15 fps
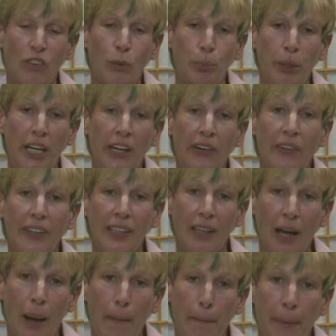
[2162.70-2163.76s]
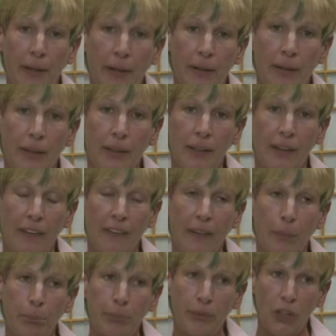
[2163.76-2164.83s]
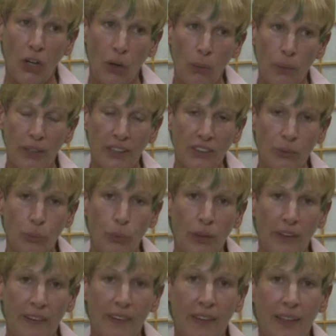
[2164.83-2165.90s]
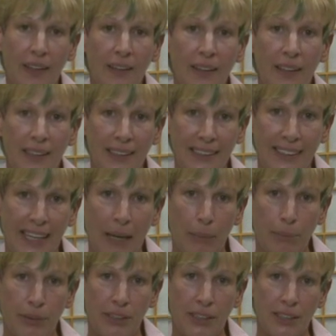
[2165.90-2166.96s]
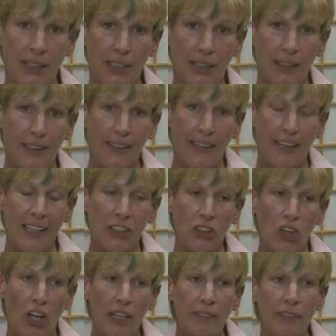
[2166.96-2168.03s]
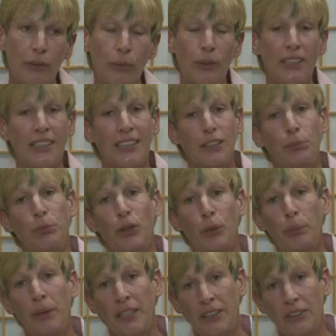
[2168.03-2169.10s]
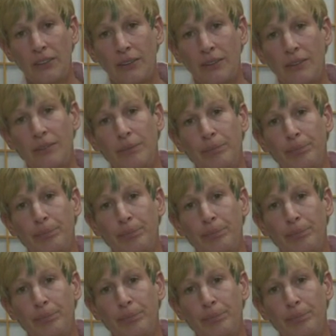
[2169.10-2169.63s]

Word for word: for pairing up the koans with the steps, and a lot of it was experimental.